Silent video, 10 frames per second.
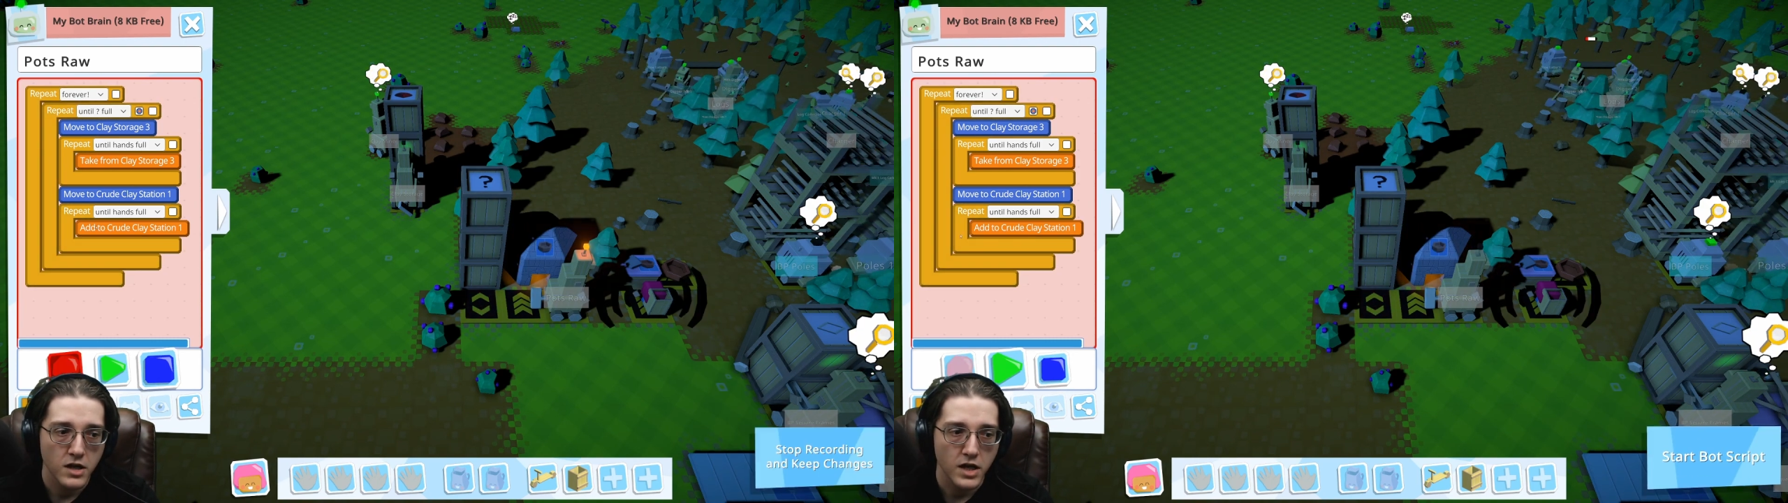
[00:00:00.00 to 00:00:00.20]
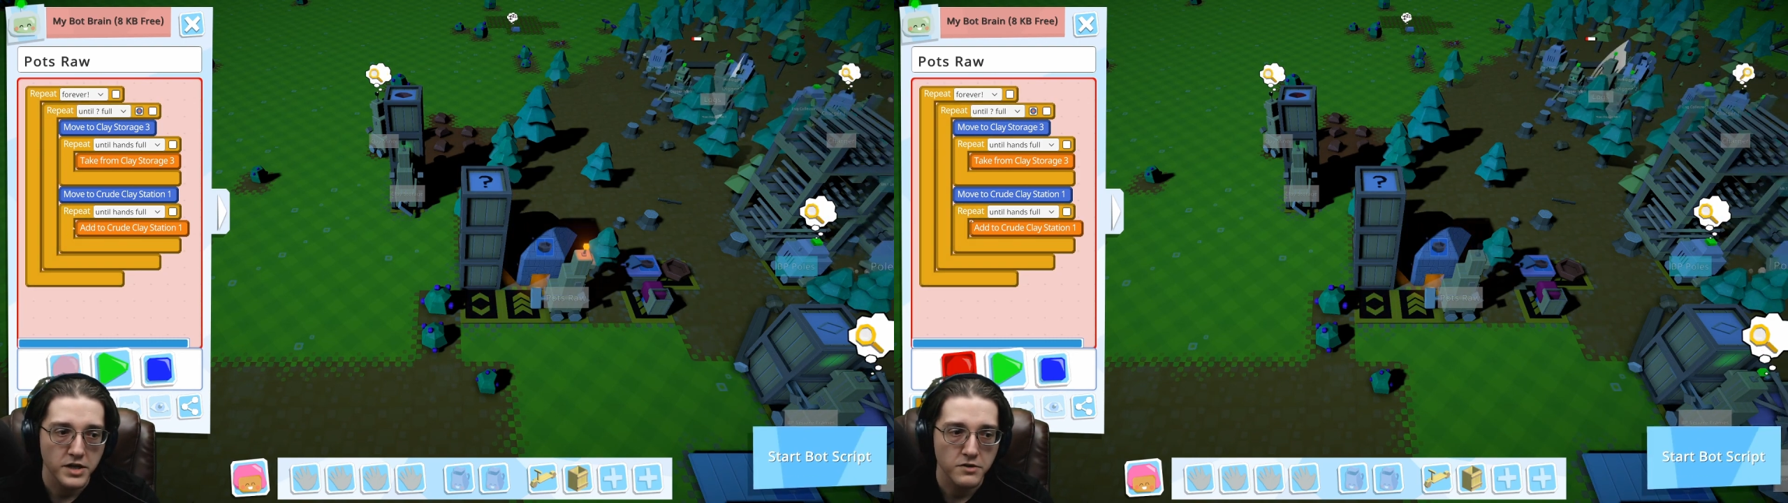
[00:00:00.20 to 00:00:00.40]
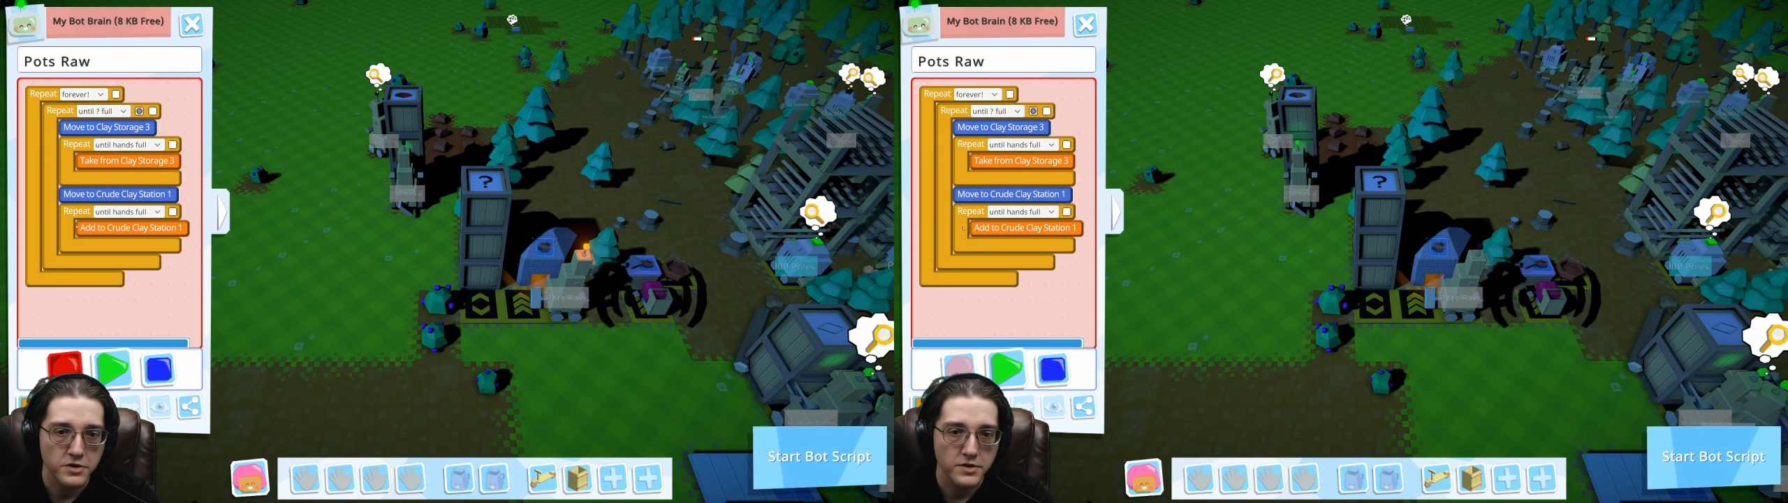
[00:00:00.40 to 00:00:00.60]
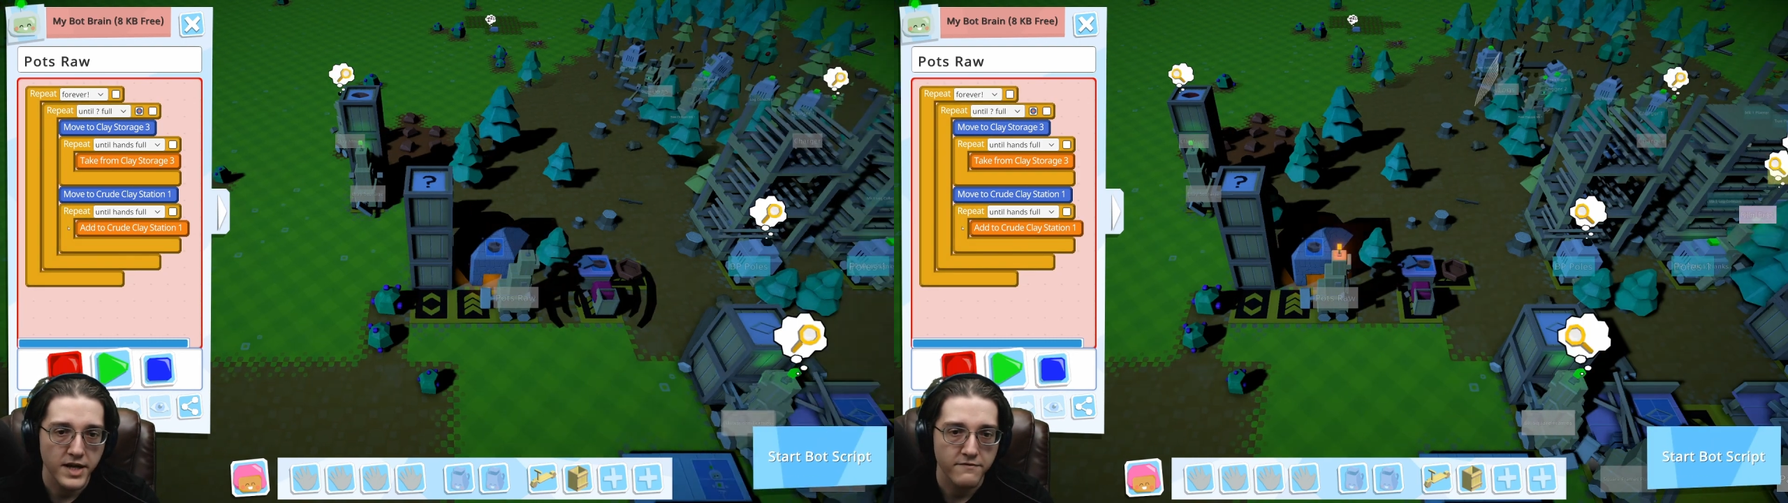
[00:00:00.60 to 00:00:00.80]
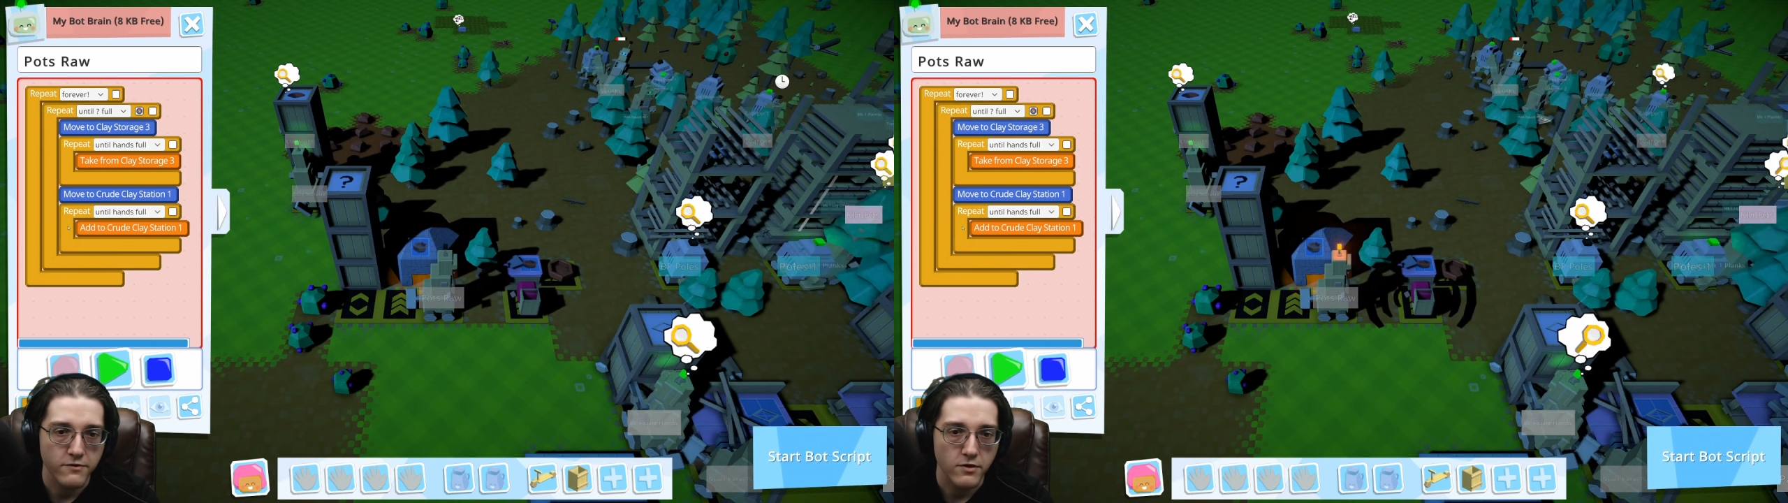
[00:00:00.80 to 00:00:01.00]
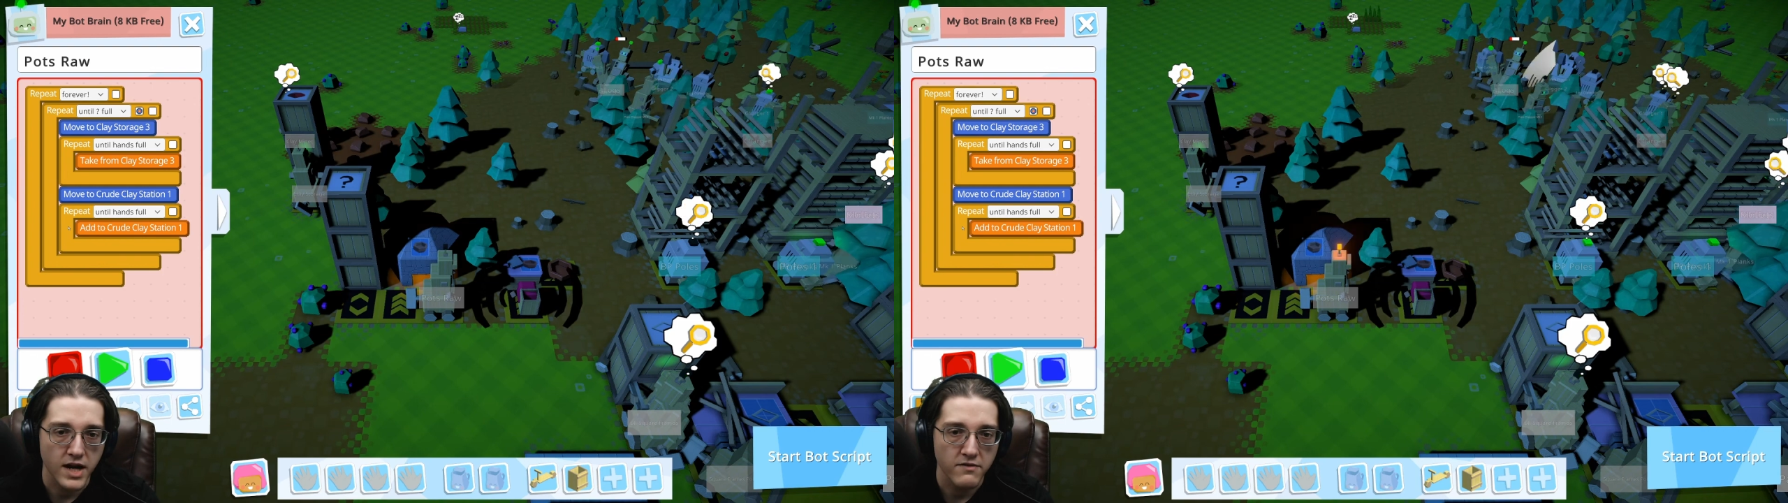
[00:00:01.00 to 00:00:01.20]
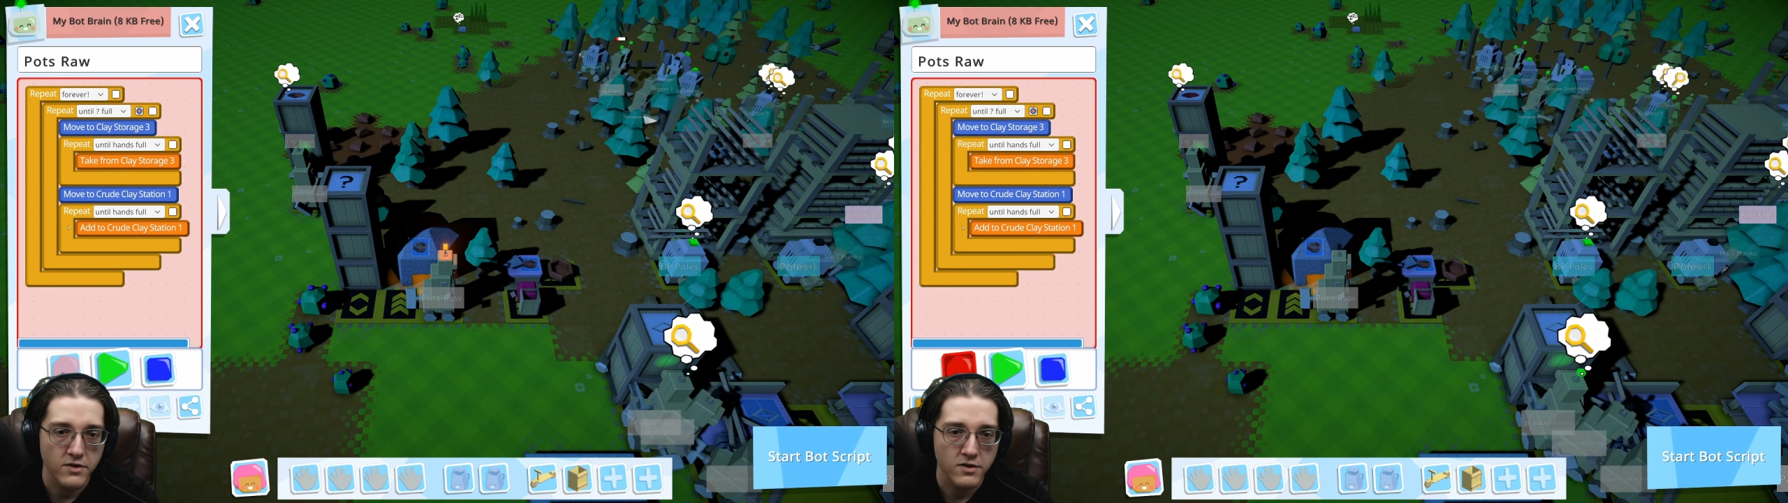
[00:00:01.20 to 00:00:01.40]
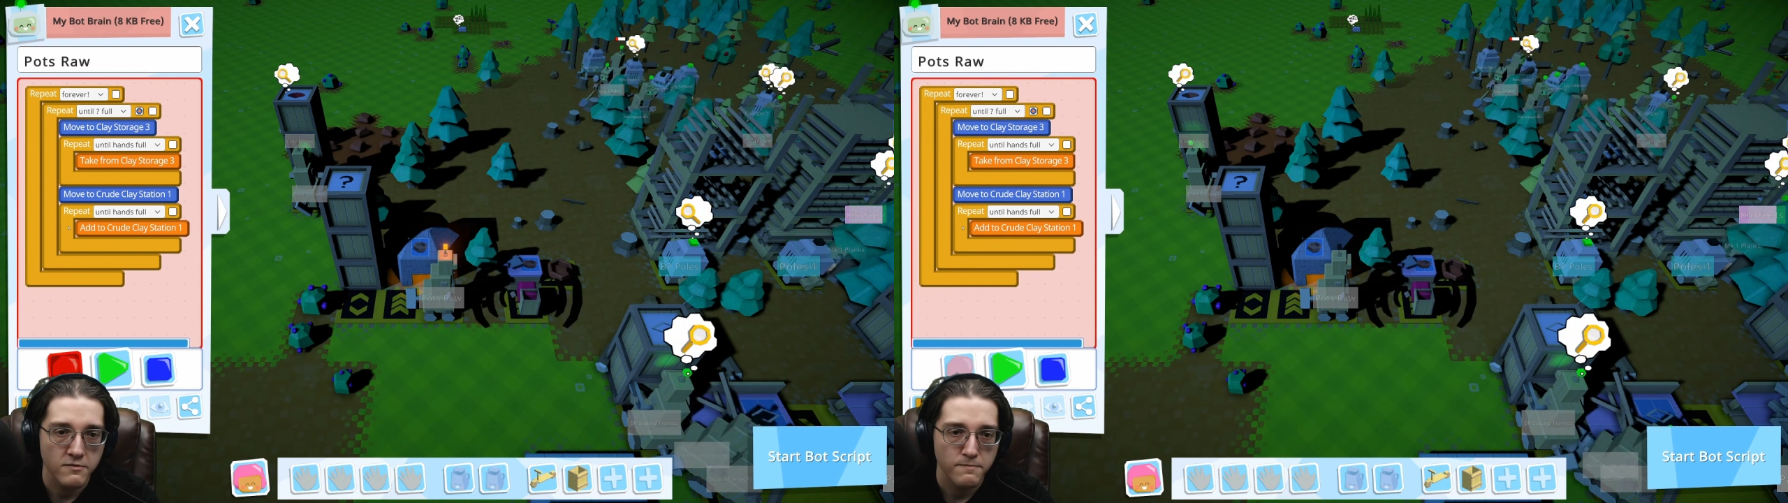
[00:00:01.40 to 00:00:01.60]
Uh, you'll do that
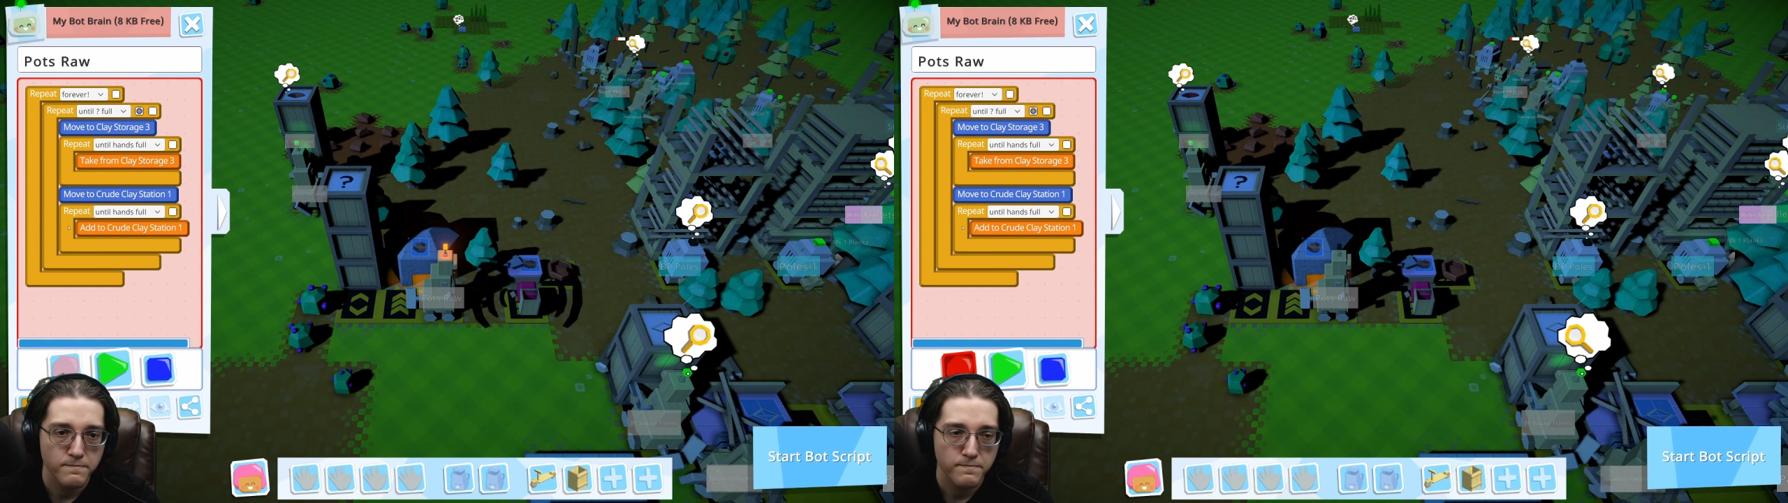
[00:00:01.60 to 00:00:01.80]
forever.